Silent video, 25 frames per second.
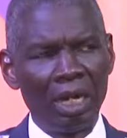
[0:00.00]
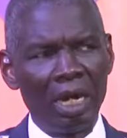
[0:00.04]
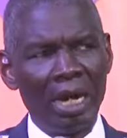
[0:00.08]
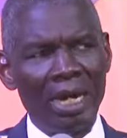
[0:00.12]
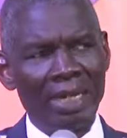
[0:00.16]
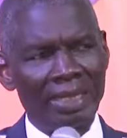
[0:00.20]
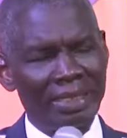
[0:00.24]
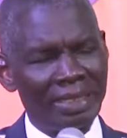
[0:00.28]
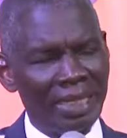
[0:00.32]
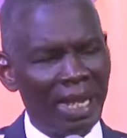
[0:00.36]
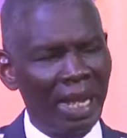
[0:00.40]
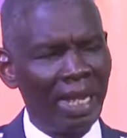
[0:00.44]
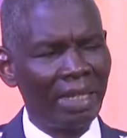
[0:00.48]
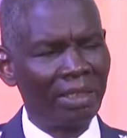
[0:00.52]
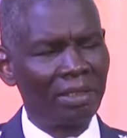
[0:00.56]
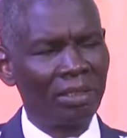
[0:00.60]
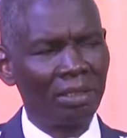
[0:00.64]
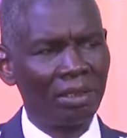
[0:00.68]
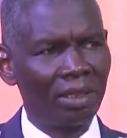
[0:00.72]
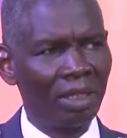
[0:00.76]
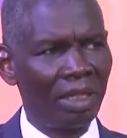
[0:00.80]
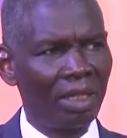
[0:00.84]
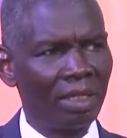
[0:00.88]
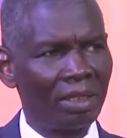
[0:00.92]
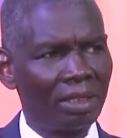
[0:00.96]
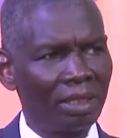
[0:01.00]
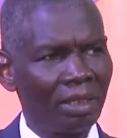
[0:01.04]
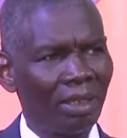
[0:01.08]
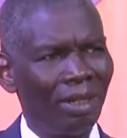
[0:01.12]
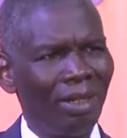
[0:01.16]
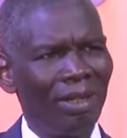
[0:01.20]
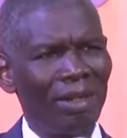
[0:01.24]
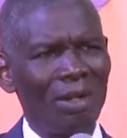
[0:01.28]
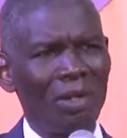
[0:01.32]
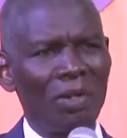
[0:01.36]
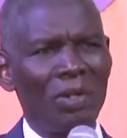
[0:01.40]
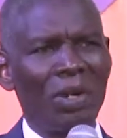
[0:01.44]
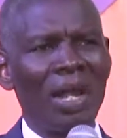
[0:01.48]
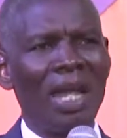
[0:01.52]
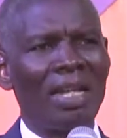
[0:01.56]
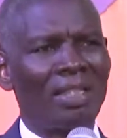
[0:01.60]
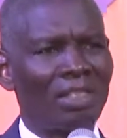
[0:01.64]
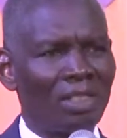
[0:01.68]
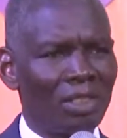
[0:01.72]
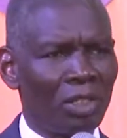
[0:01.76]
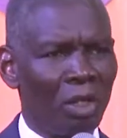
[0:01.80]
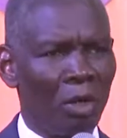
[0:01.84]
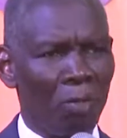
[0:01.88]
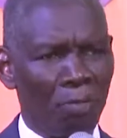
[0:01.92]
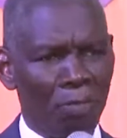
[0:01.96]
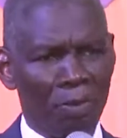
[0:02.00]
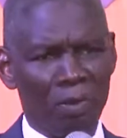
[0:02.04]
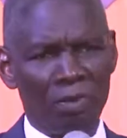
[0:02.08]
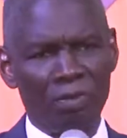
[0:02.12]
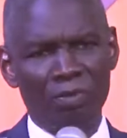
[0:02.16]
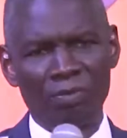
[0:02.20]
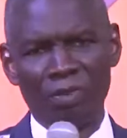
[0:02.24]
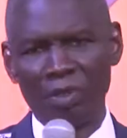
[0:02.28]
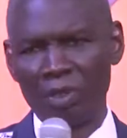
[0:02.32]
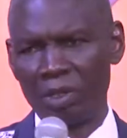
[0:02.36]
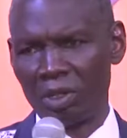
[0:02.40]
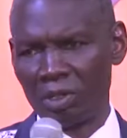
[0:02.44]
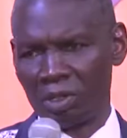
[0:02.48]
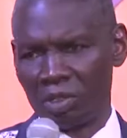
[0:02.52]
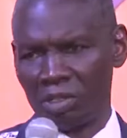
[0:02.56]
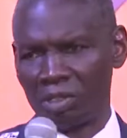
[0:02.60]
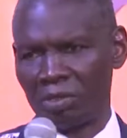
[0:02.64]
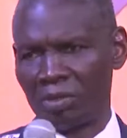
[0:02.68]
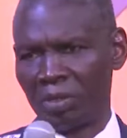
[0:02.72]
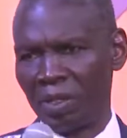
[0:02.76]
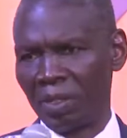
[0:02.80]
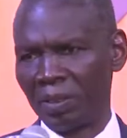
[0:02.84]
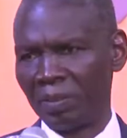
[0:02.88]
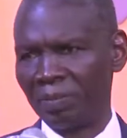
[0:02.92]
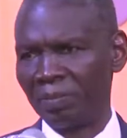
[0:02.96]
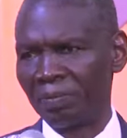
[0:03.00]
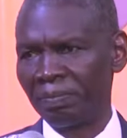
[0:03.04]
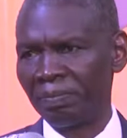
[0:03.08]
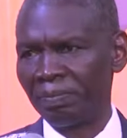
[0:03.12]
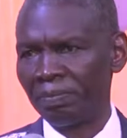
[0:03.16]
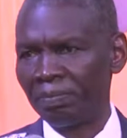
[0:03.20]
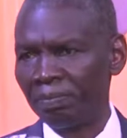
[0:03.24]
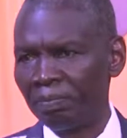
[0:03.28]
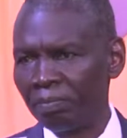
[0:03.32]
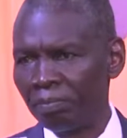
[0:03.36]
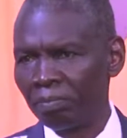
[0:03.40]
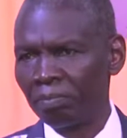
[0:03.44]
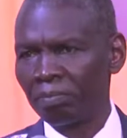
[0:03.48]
I titled it, Rise Up for Your Children.